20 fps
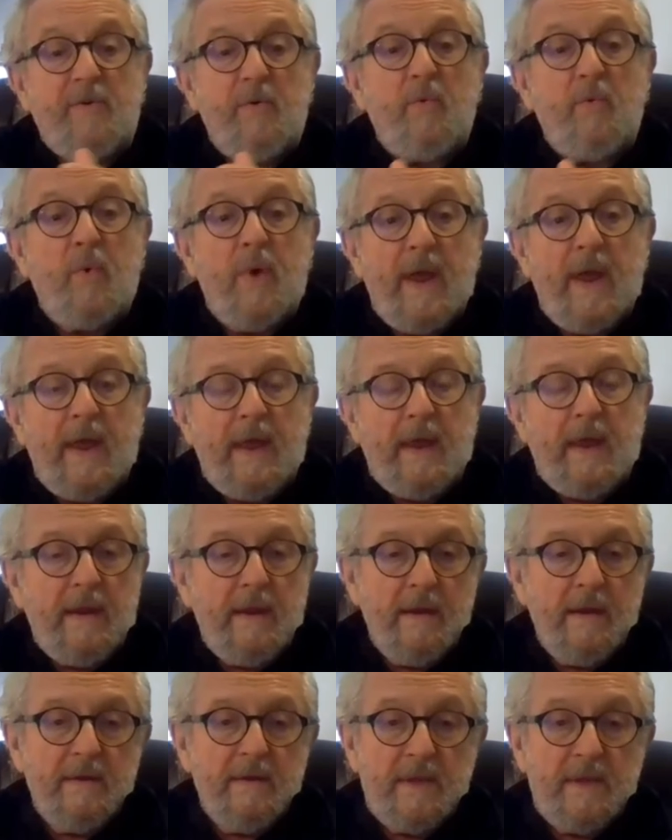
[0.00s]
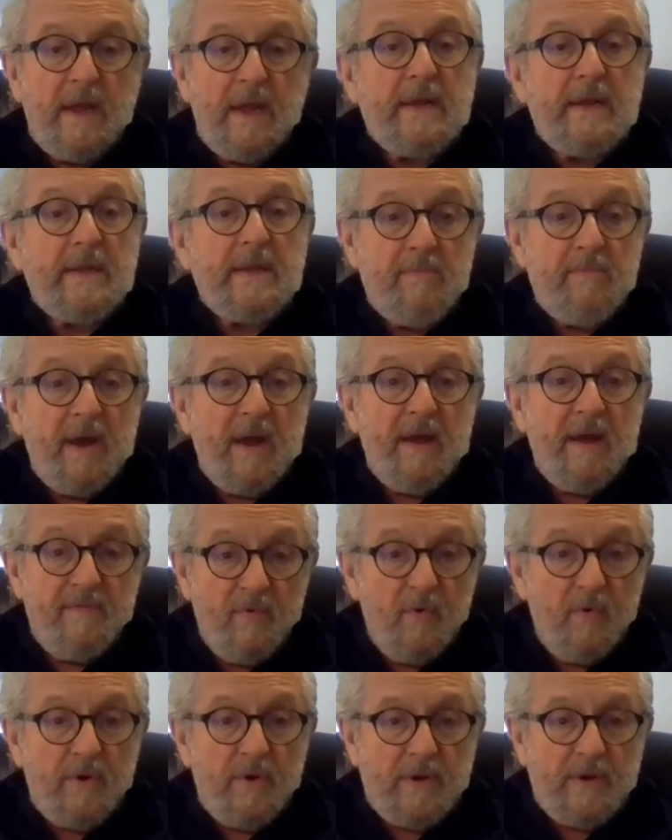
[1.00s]
a way, likely by
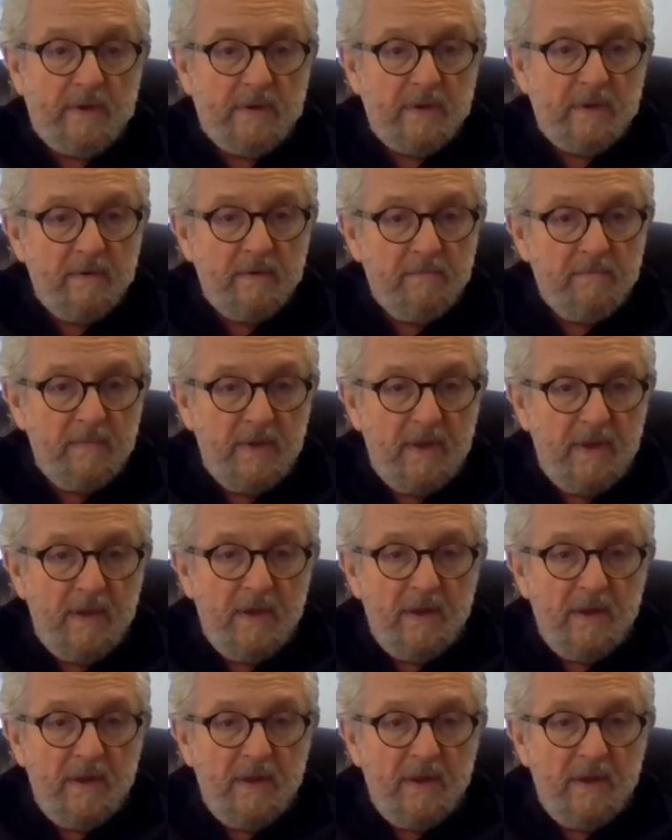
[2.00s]
avoiding them,